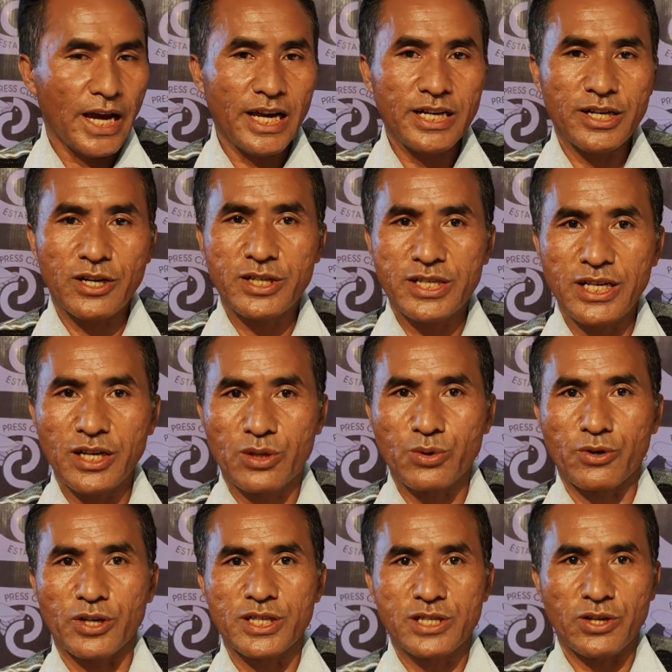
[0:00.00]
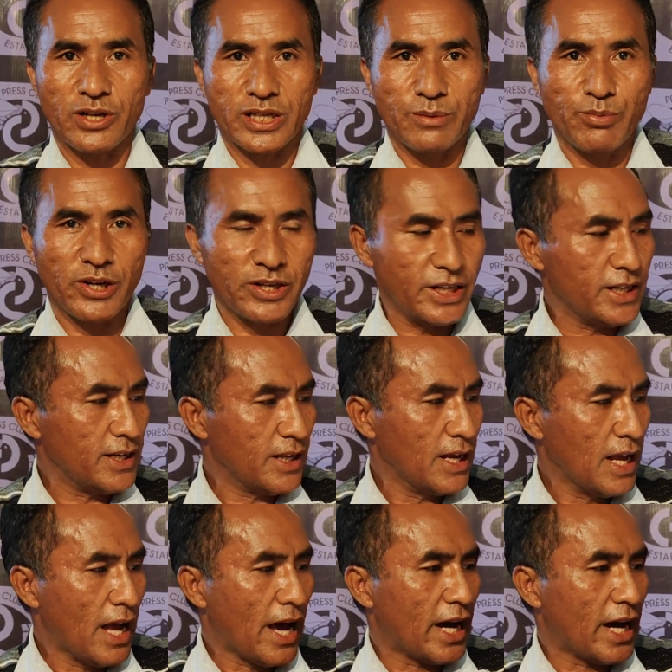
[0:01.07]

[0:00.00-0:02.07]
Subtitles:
NOC to construct the building.